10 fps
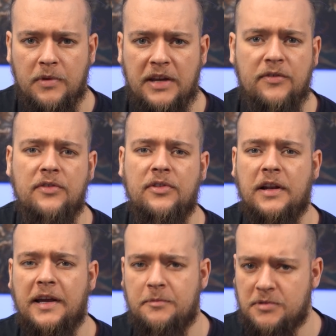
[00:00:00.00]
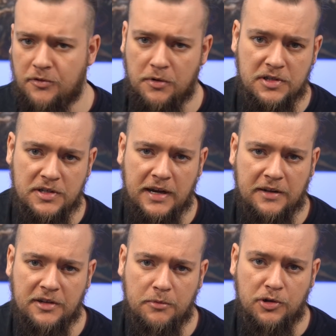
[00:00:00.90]
Even if the claims of
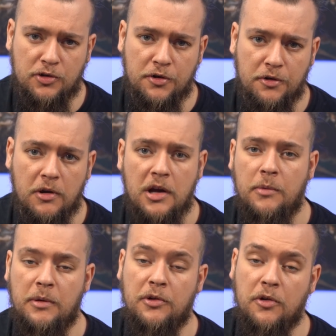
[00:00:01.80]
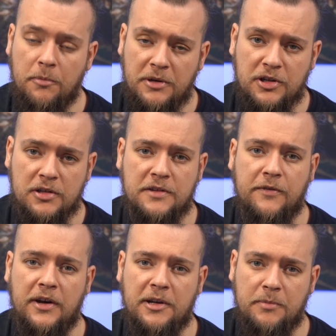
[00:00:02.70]
Christianity were true, we would not be
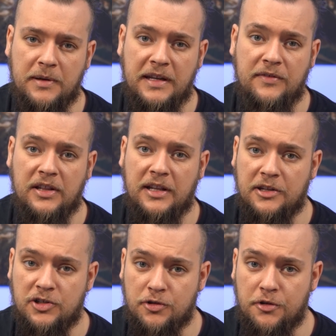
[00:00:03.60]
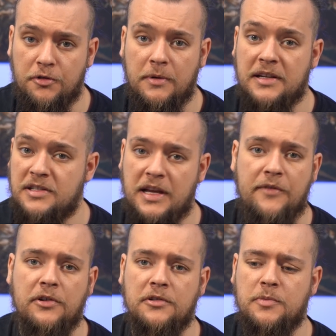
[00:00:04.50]
justified in believing that it's true, as the
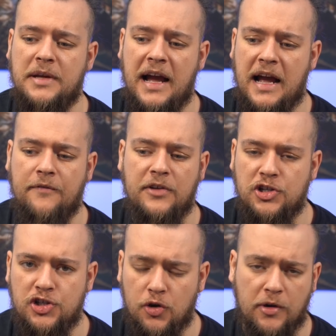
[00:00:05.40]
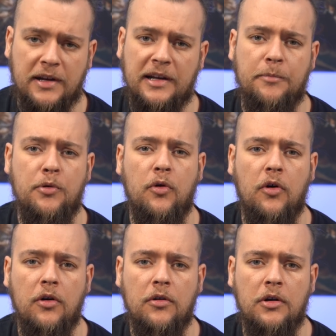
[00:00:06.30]
evidence we have is shockingly
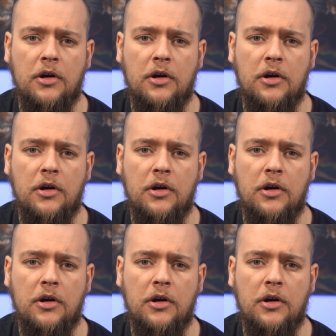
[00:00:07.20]
poor.